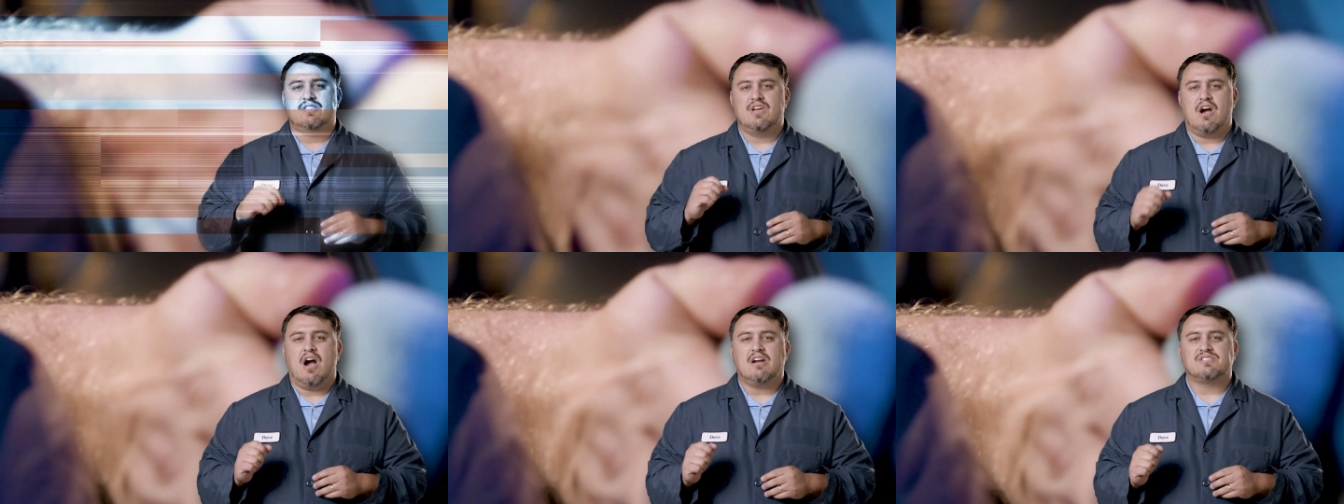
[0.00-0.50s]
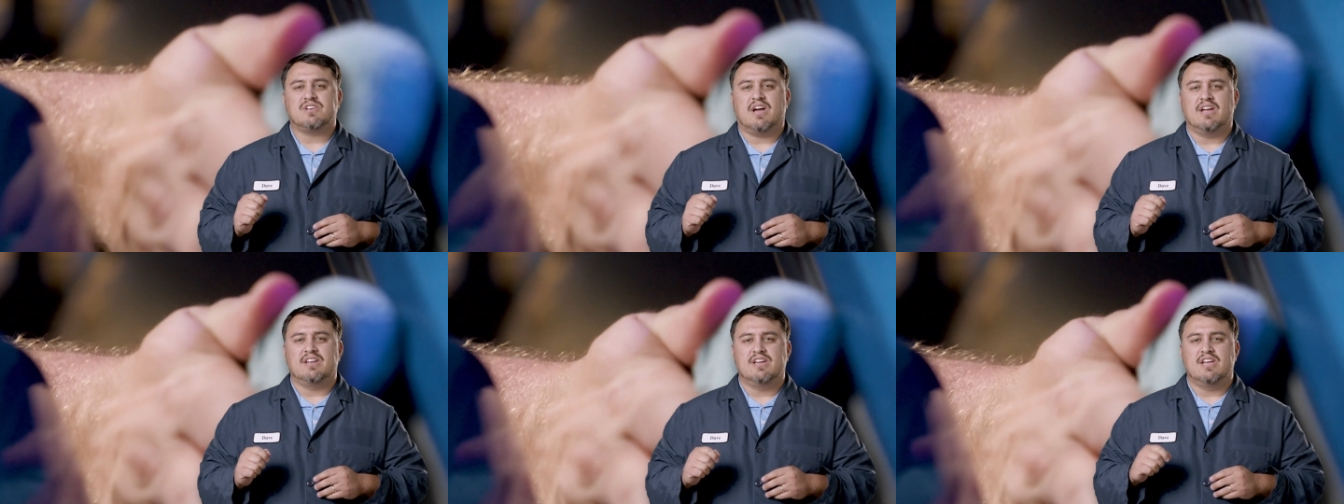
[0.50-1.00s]
The
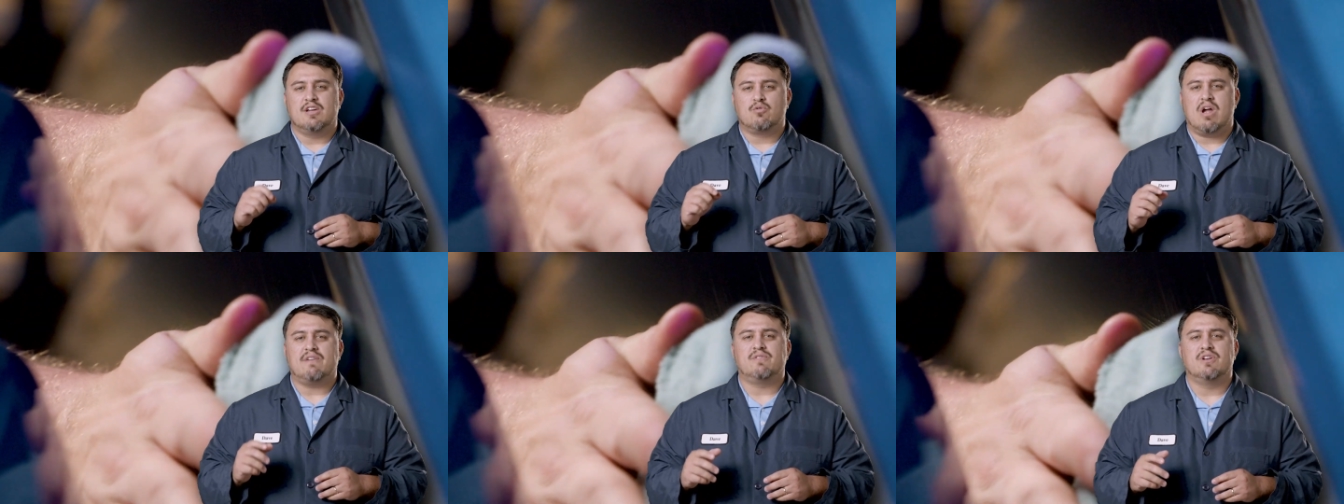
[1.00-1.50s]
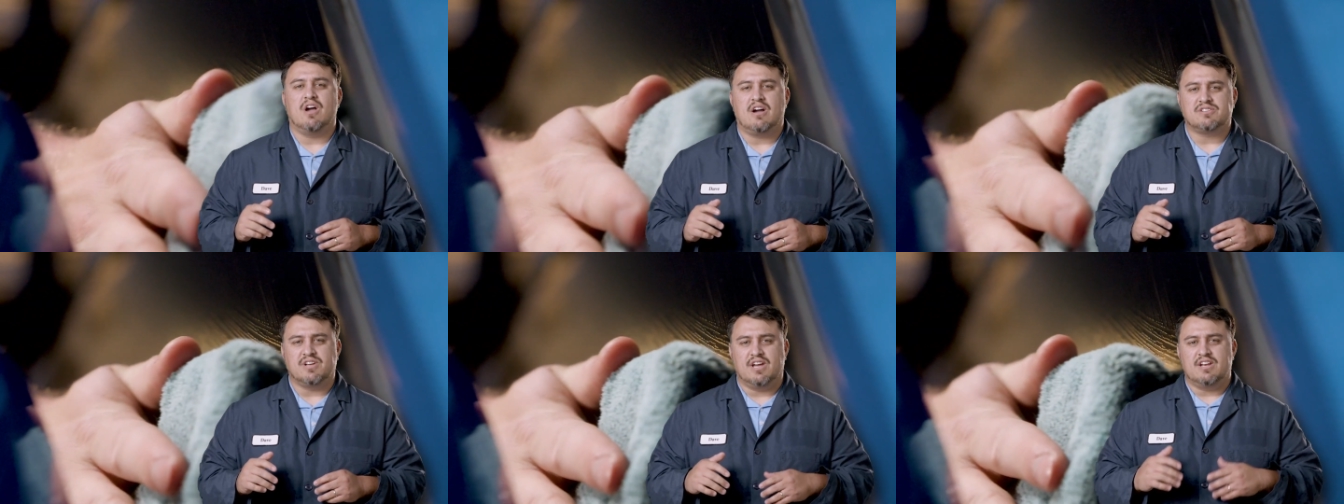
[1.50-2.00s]
oxide in graphene
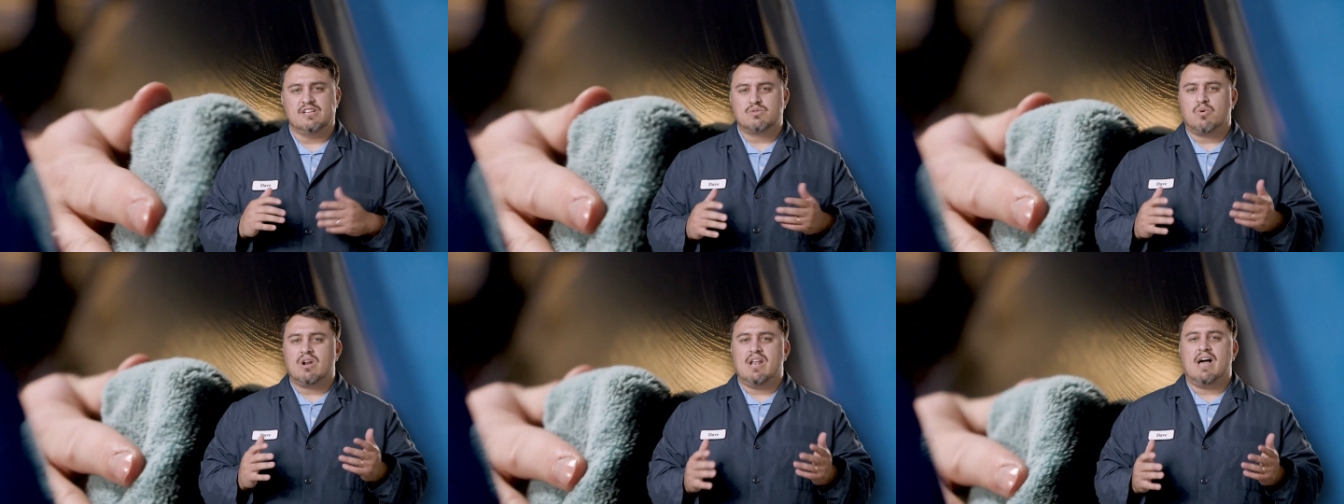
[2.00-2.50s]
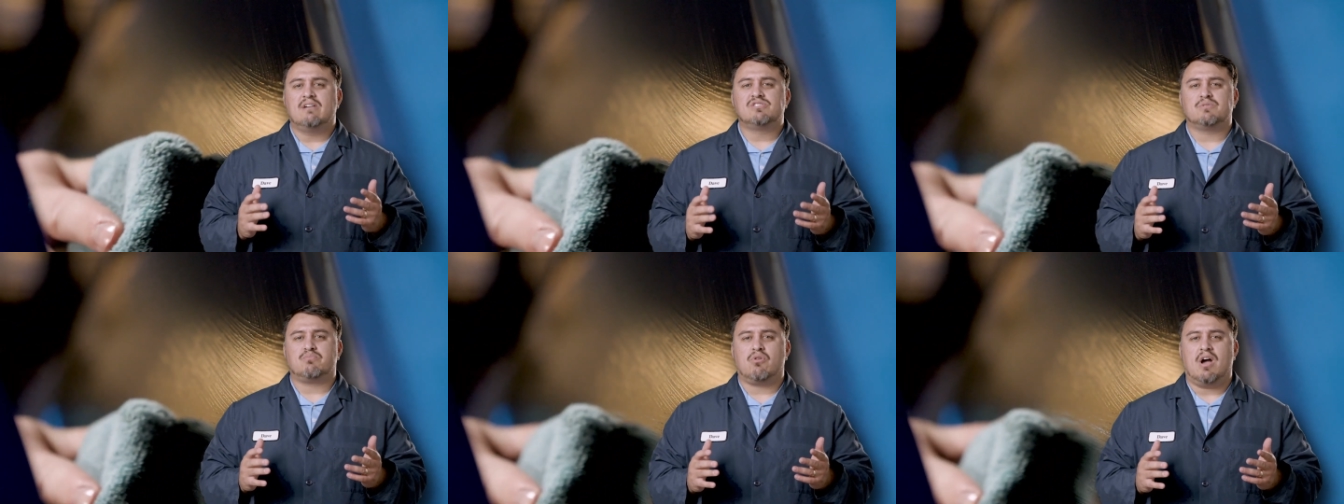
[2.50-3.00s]
oxide is what allows
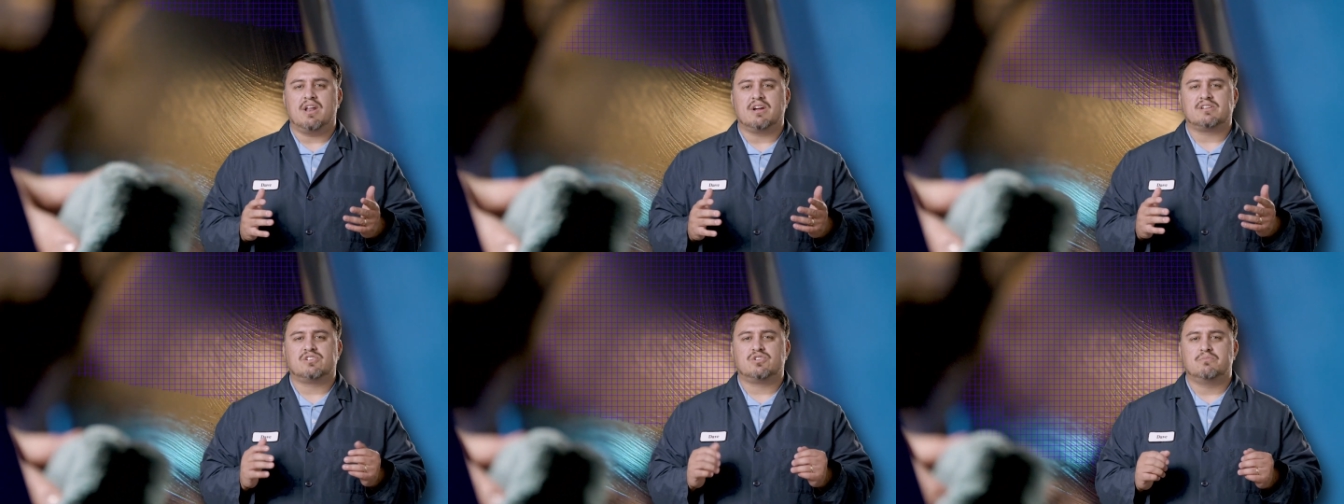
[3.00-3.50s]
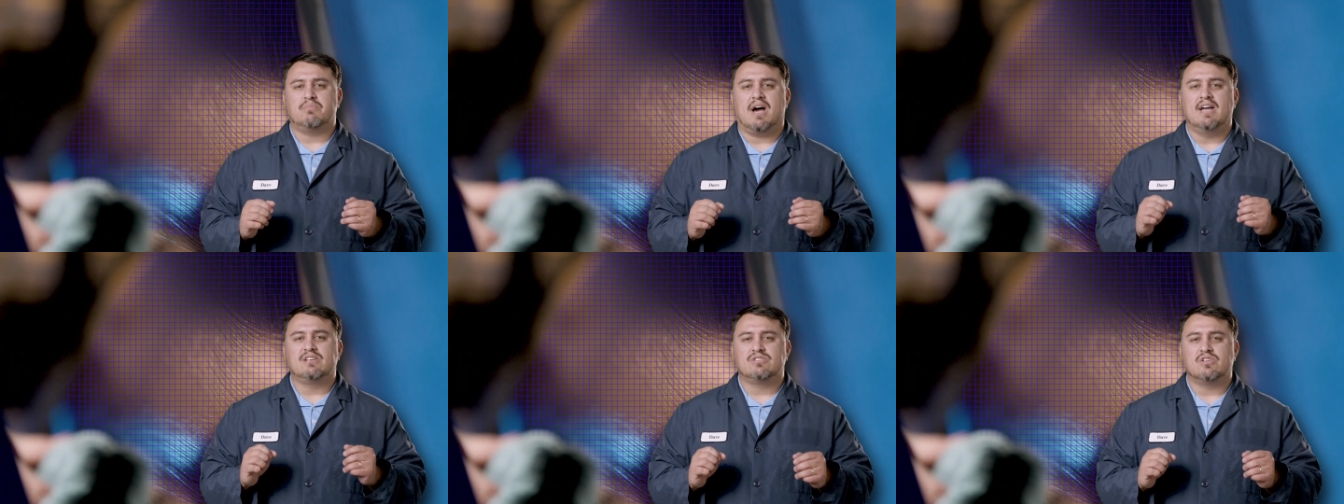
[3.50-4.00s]
the product to
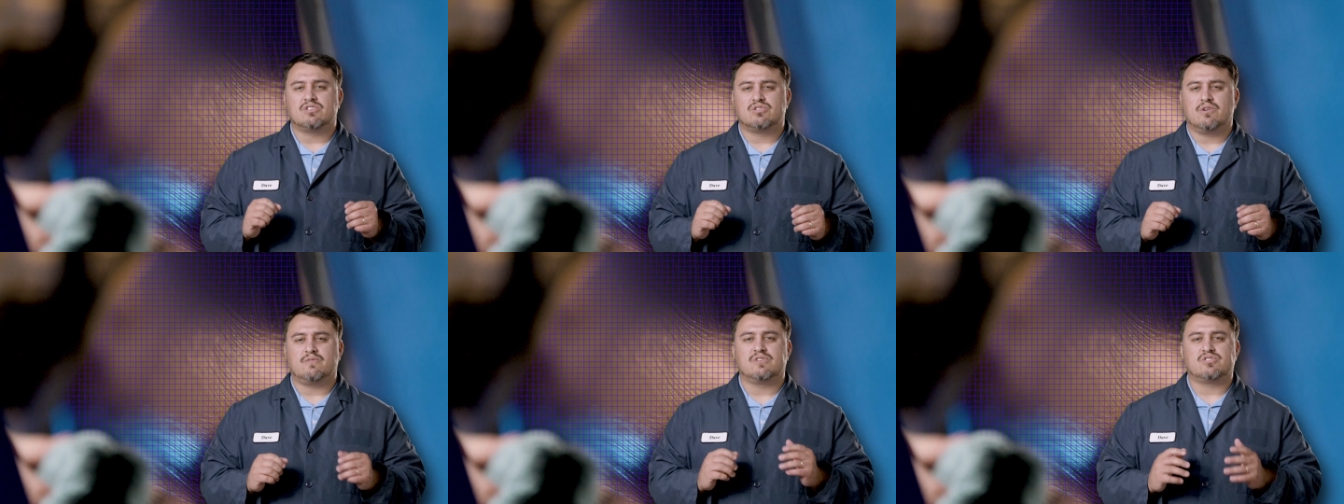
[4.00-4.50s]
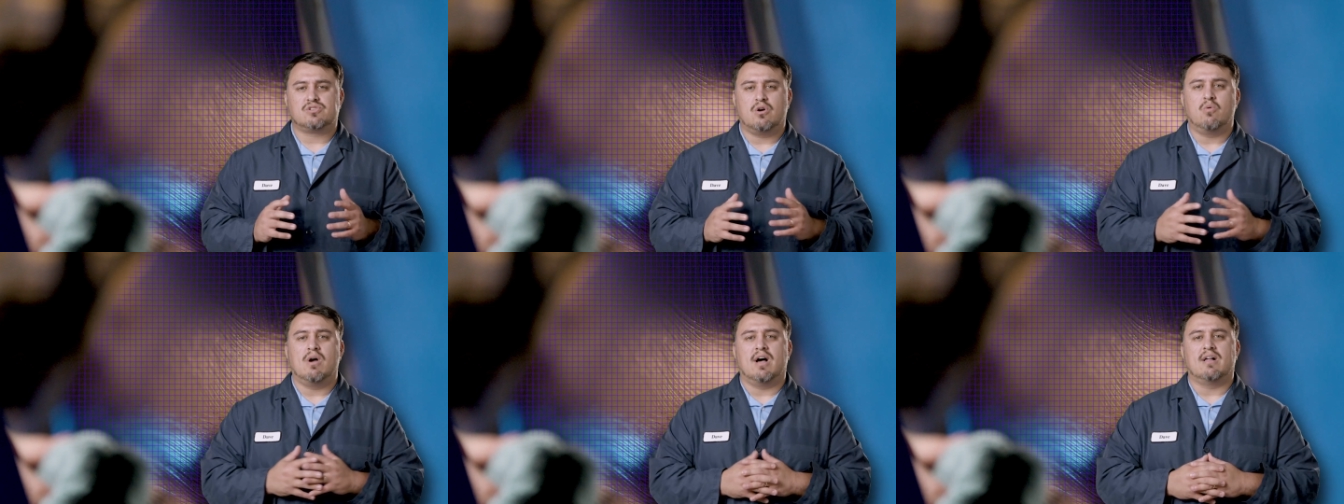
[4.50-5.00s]
bind to the surface so
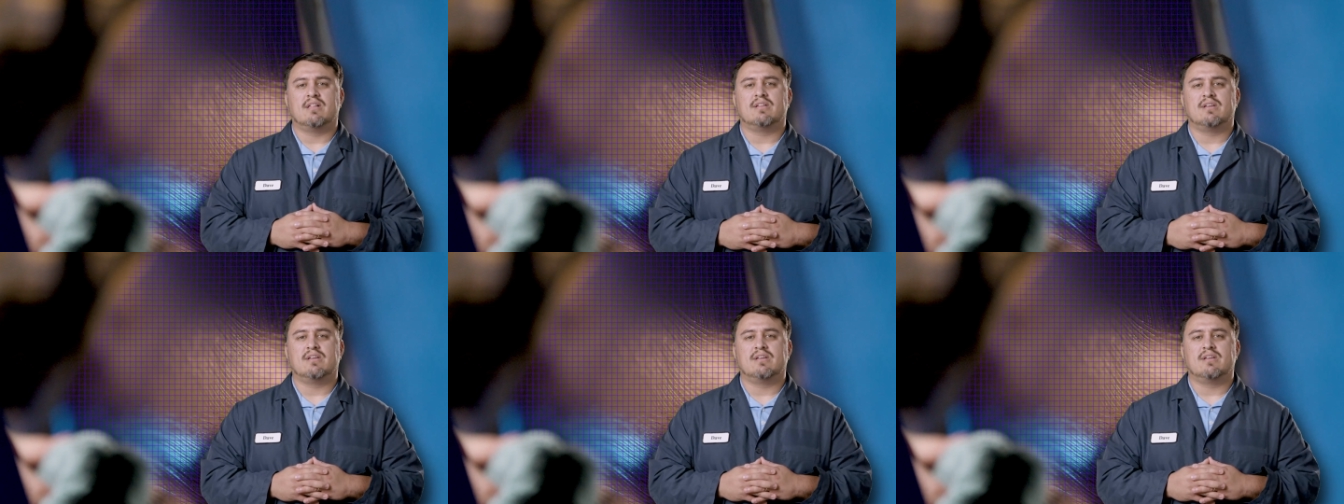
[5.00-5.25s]
well.